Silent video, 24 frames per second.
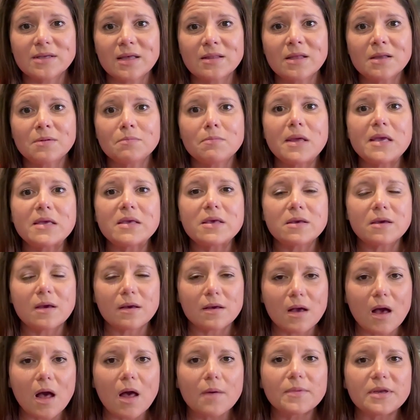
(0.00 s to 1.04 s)
and then making
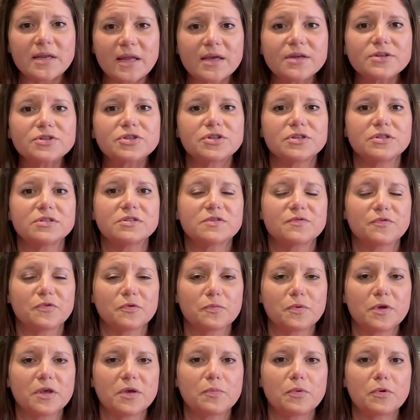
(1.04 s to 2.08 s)
accommodations for
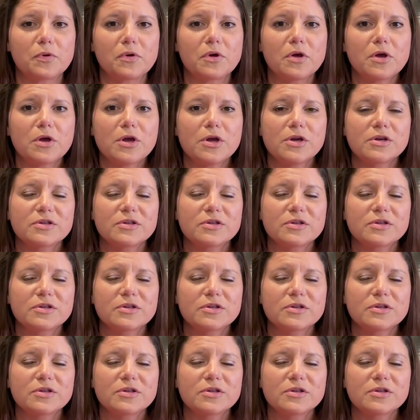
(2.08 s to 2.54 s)
people